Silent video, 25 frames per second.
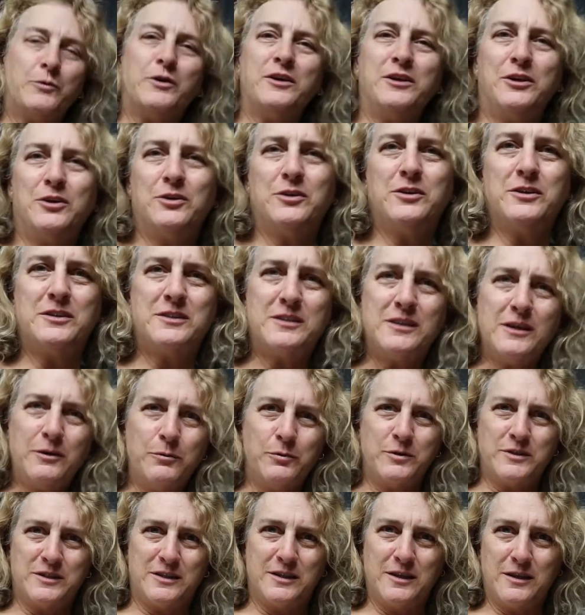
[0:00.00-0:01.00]
What you could see
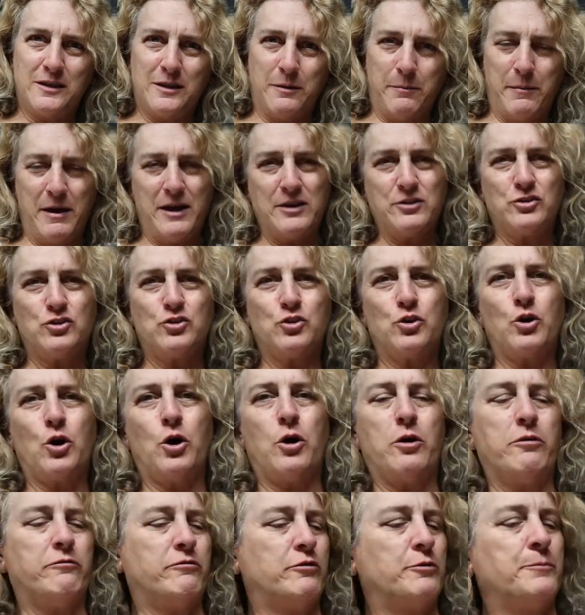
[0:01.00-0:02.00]
was that the Master
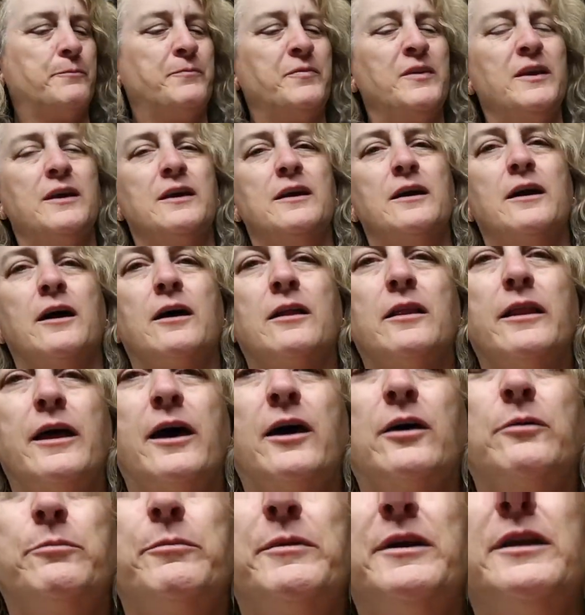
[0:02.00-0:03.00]
Carver
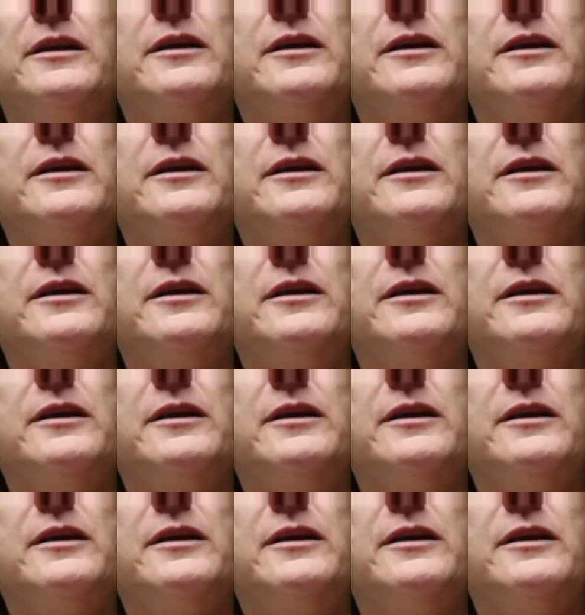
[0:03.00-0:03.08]
allowed me